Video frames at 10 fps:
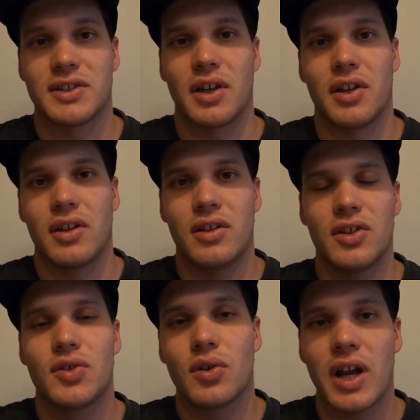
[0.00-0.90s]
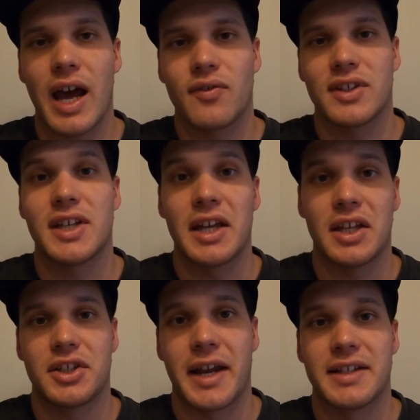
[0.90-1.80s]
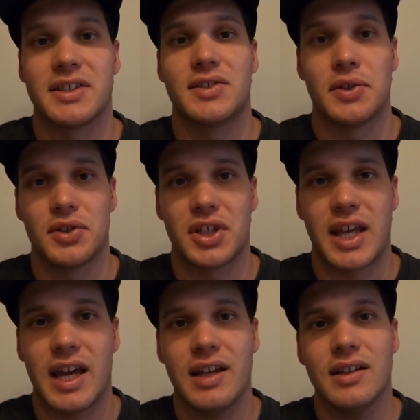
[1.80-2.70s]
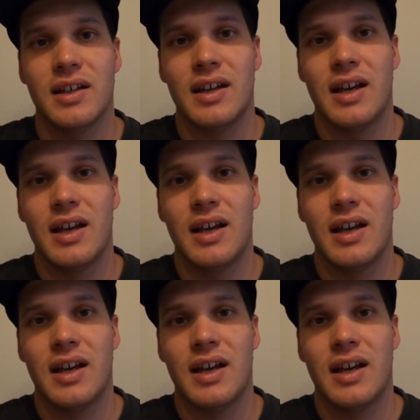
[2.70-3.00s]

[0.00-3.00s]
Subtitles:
So you sort of have to take your chance as soon as you can.